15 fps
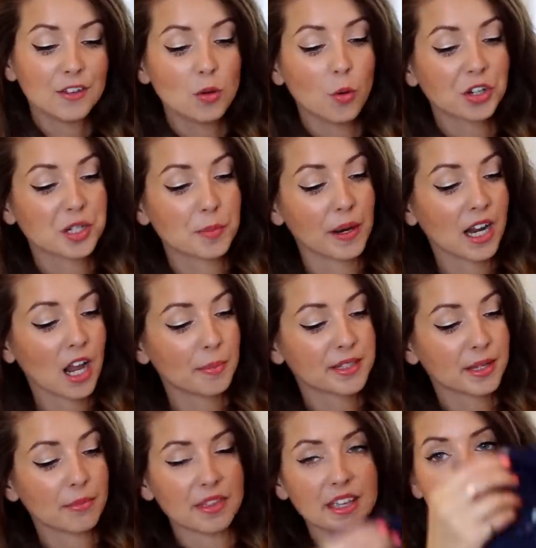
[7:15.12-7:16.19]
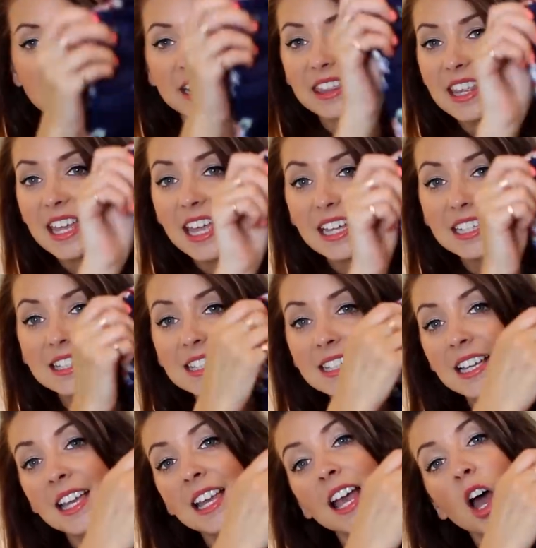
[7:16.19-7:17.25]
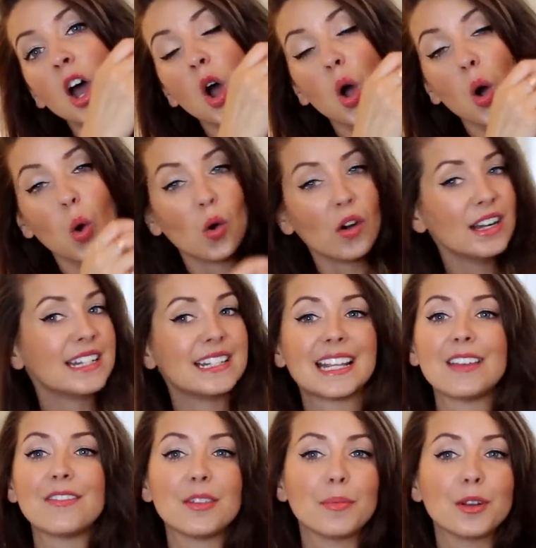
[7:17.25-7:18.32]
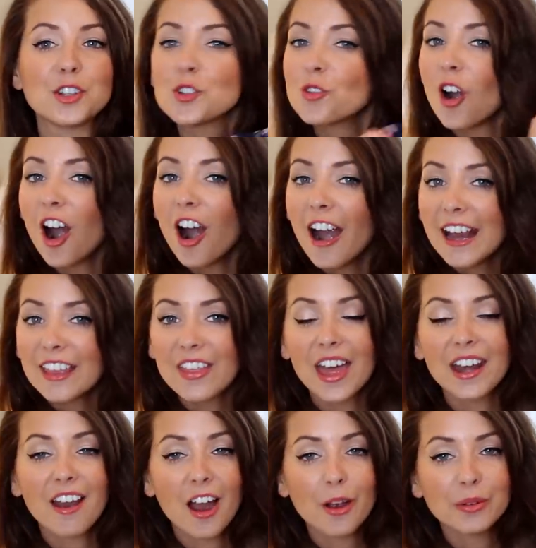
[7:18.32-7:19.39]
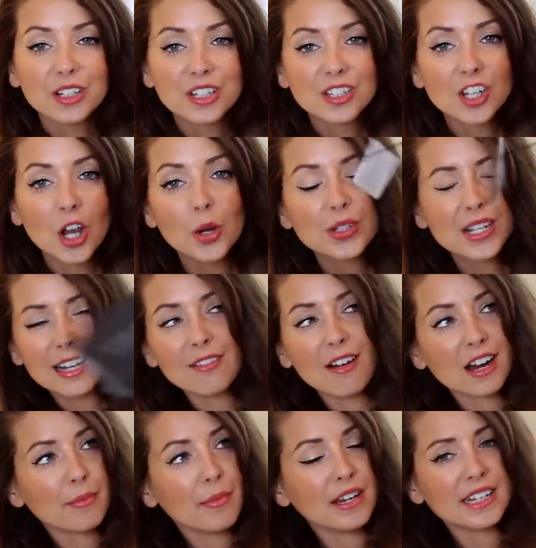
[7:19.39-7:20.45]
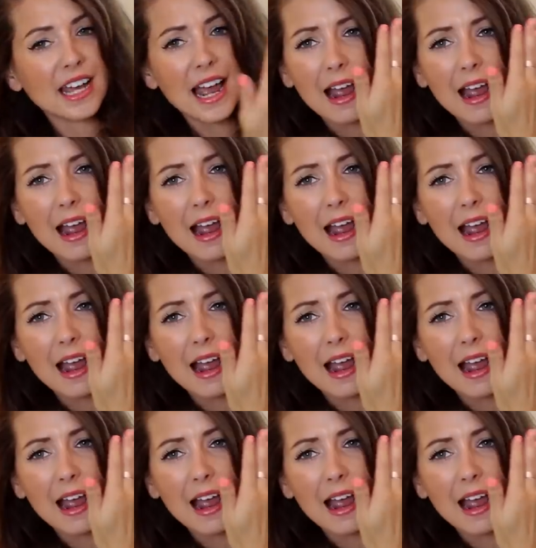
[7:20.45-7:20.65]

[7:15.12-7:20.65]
If you want to pick up something like this or at least give them a try, then I would totally recommend.